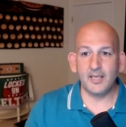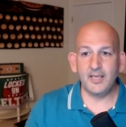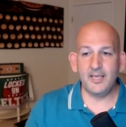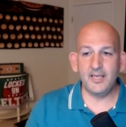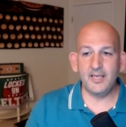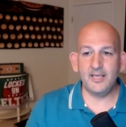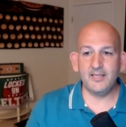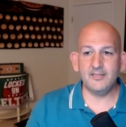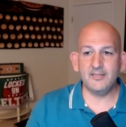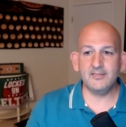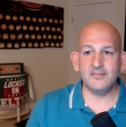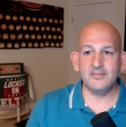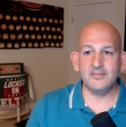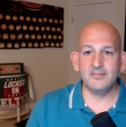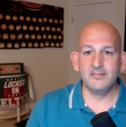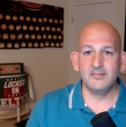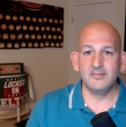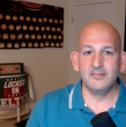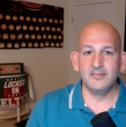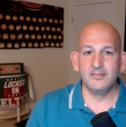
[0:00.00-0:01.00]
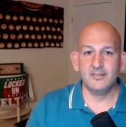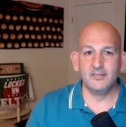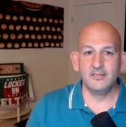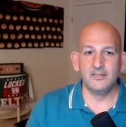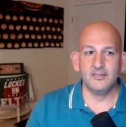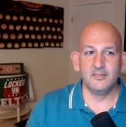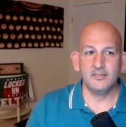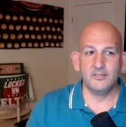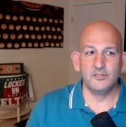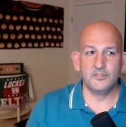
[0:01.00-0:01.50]
And
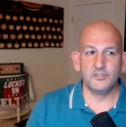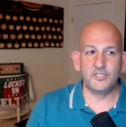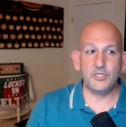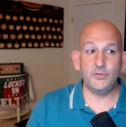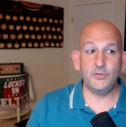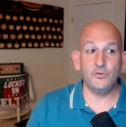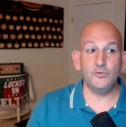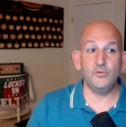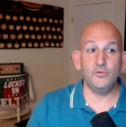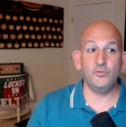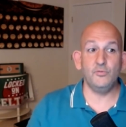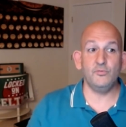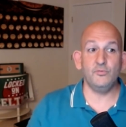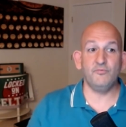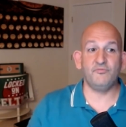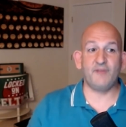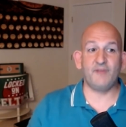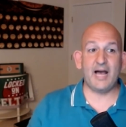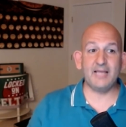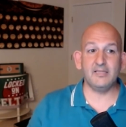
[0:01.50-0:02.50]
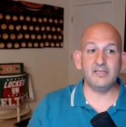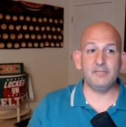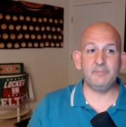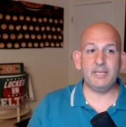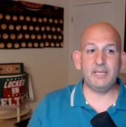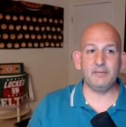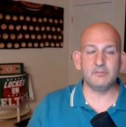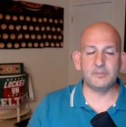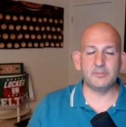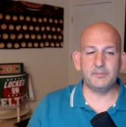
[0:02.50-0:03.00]
to finally
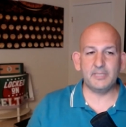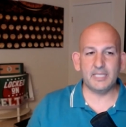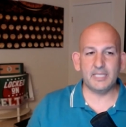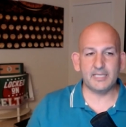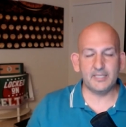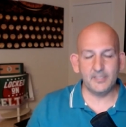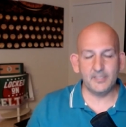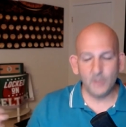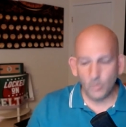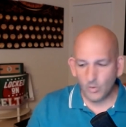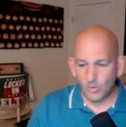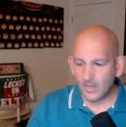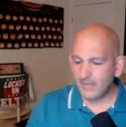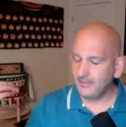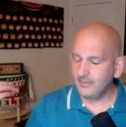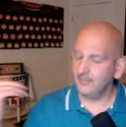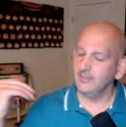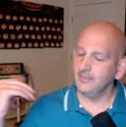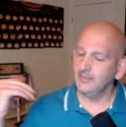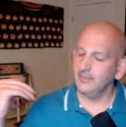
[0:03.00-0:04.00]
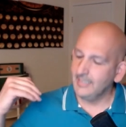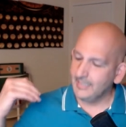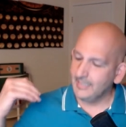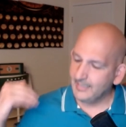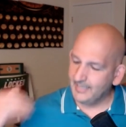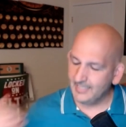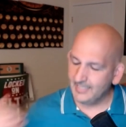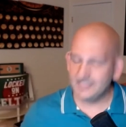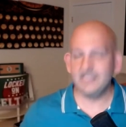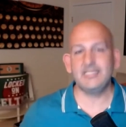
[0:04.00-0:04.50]
be able to be like, you know what?
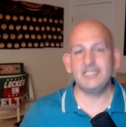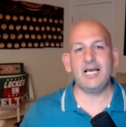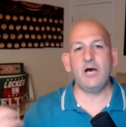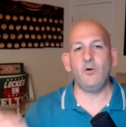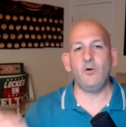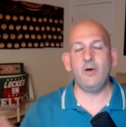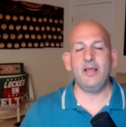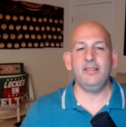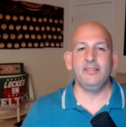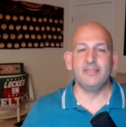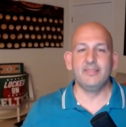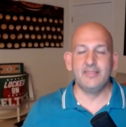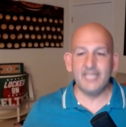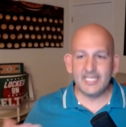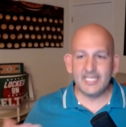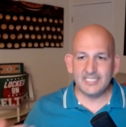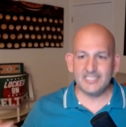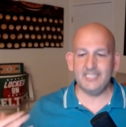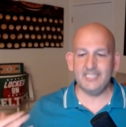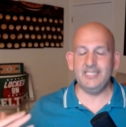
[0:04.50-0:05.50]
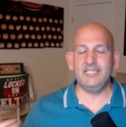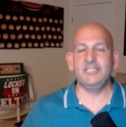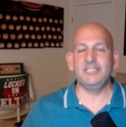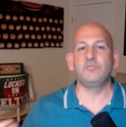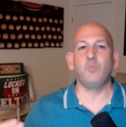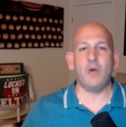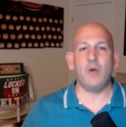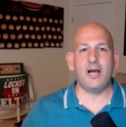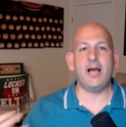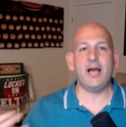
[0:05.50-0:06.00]
This is how I, this
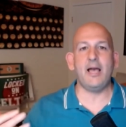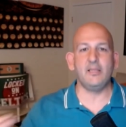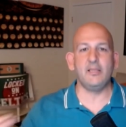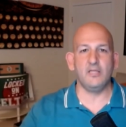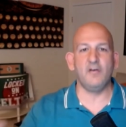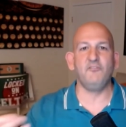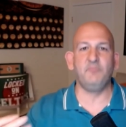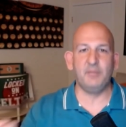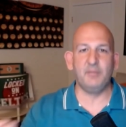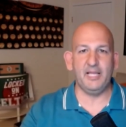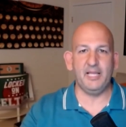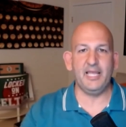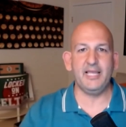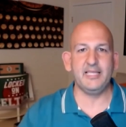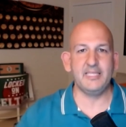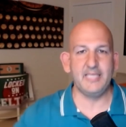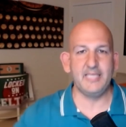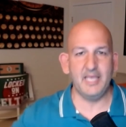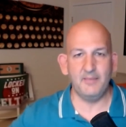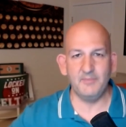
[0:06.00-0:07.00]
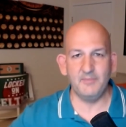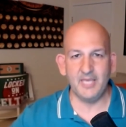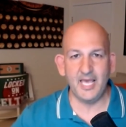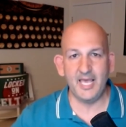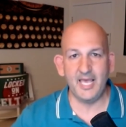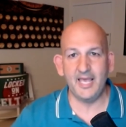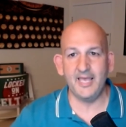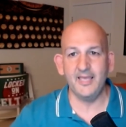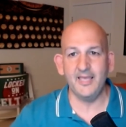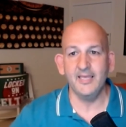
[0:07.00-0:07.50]
is why I love playing in the N
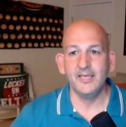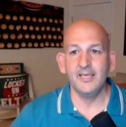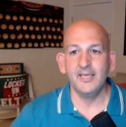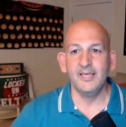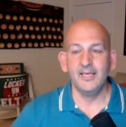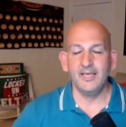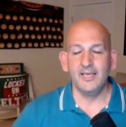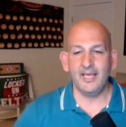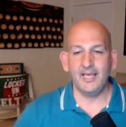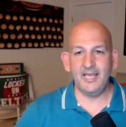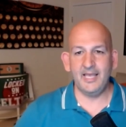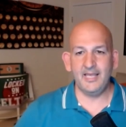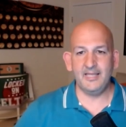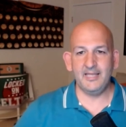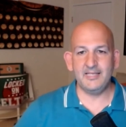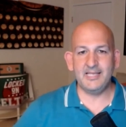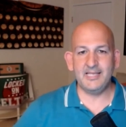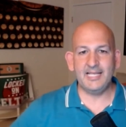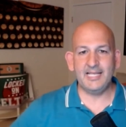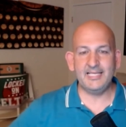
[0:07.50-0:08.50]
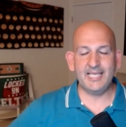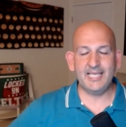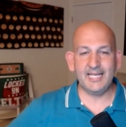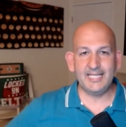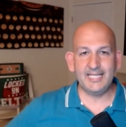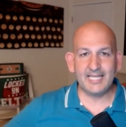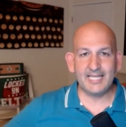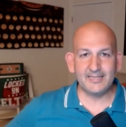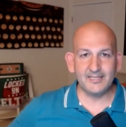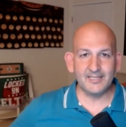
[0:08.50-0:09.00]
B A, and, and
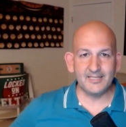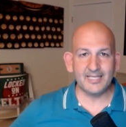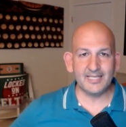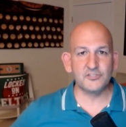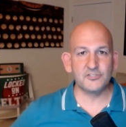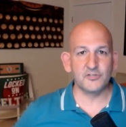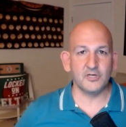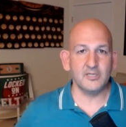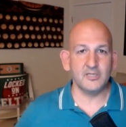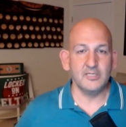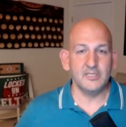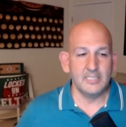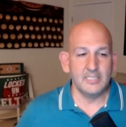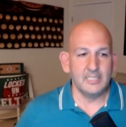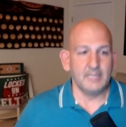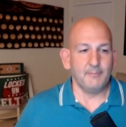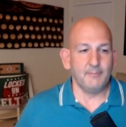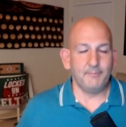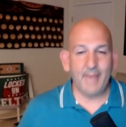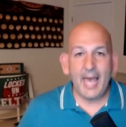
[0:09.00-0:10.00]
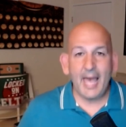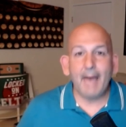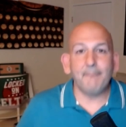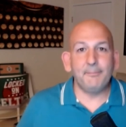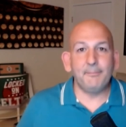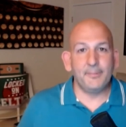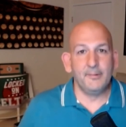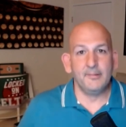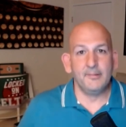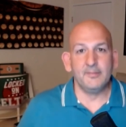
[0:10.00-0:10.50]
getting that little extra
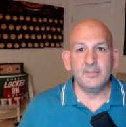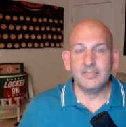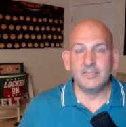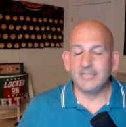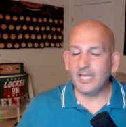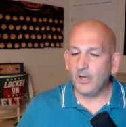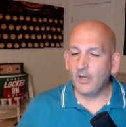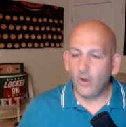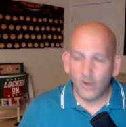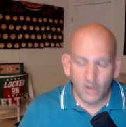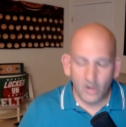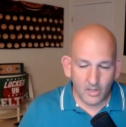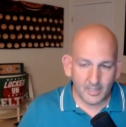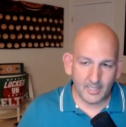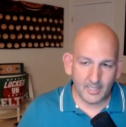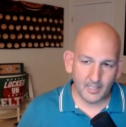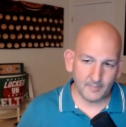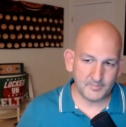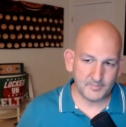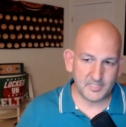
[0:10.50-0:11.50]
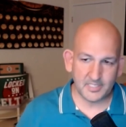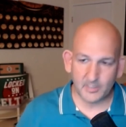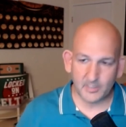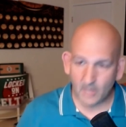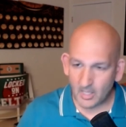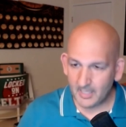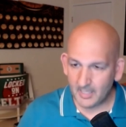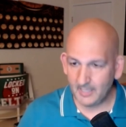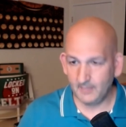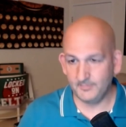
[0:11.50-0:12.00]
pep, that all helps.
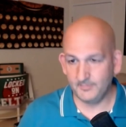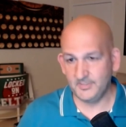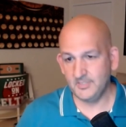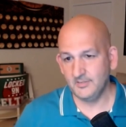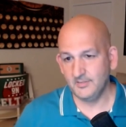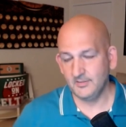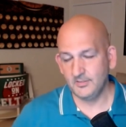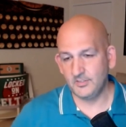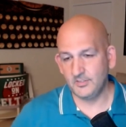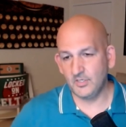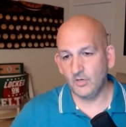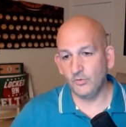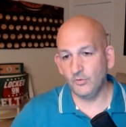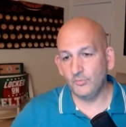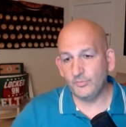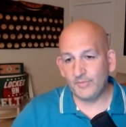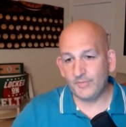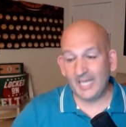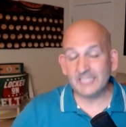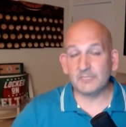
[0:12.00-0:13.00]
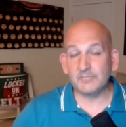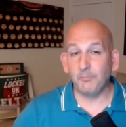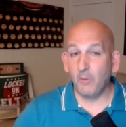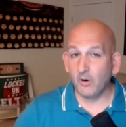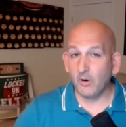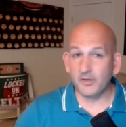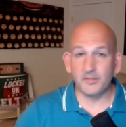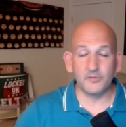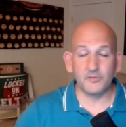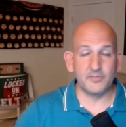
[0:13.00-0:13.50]
It all helps. So that's
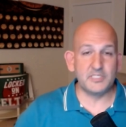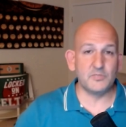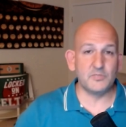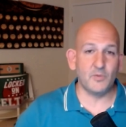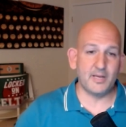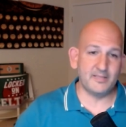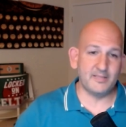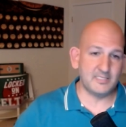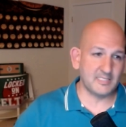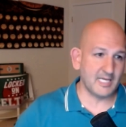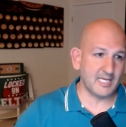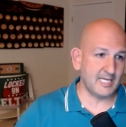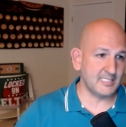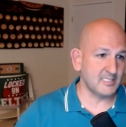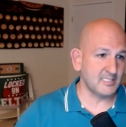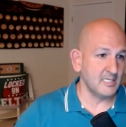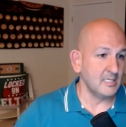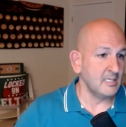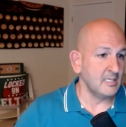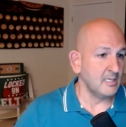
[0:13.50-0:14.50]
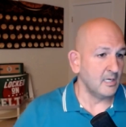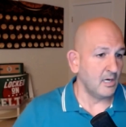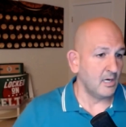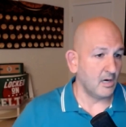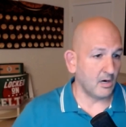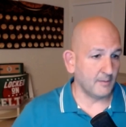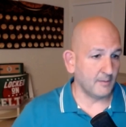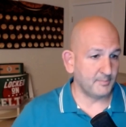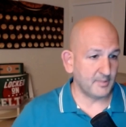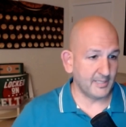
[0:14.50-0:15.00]
part of the reason why these guys
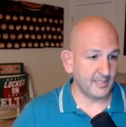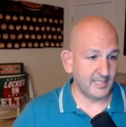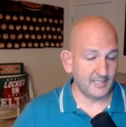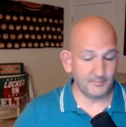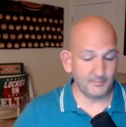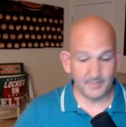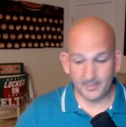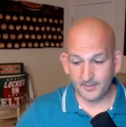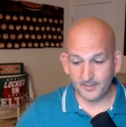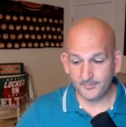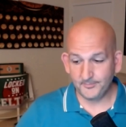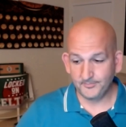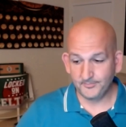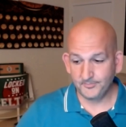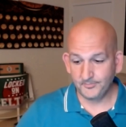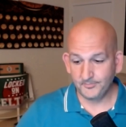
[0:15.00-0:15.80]
are playing better.